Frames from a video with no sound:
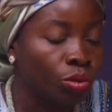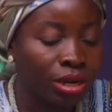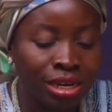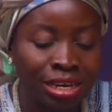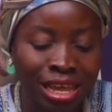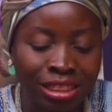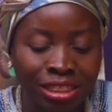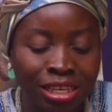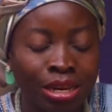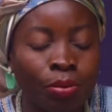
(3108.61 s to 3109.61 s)

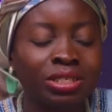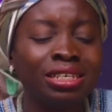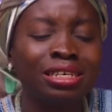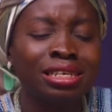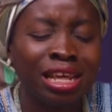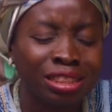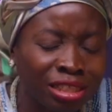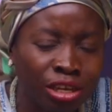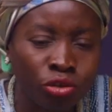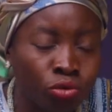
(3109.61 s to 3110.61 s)
Nothing. There is
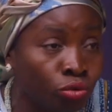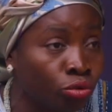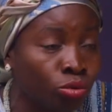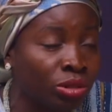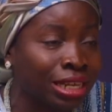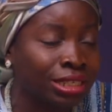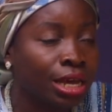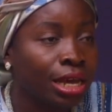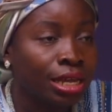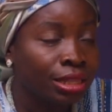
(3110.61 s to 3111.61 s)
nothing you do that
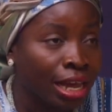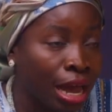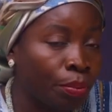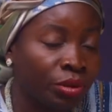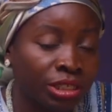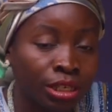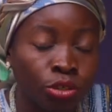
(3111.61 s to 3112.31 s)
they appreciate.